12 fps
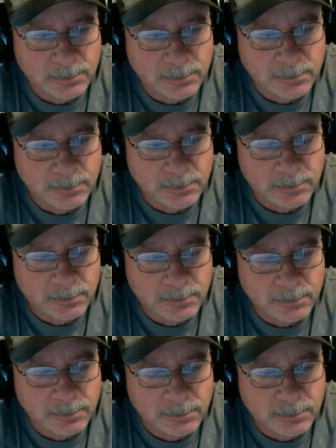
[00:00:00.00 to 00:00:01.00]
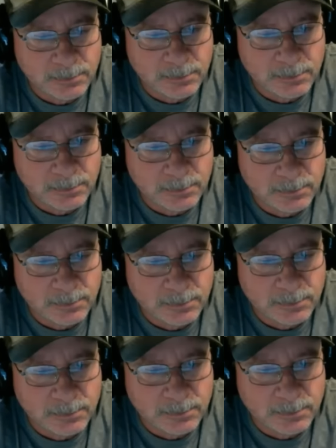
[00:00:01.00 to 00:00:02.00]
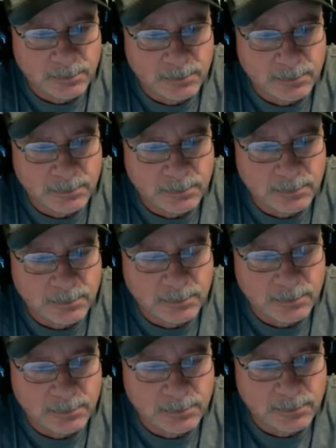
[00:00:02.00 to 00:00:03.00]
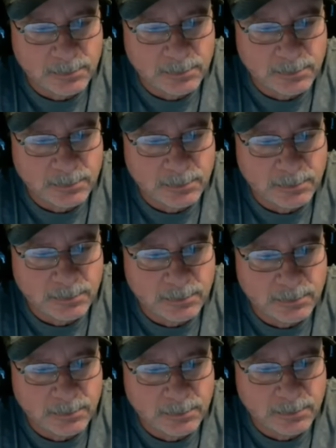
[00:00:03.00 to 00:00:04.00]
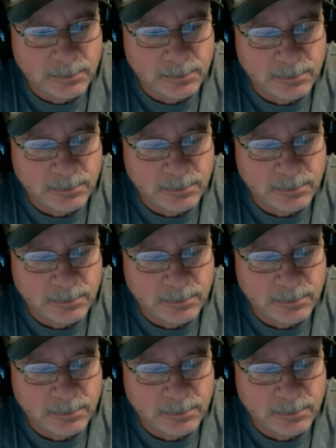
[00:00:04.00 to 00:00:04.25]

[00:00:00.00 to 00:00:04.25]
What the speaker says: (not speaking)